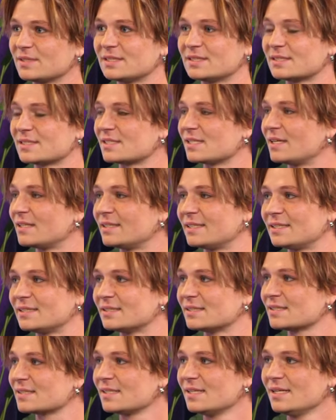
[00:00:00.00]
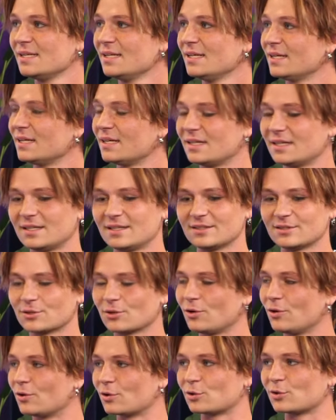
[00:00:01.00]
his son is, they're
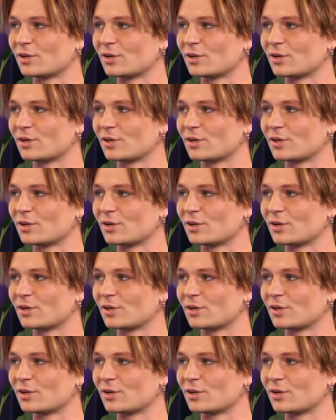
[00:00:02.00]
all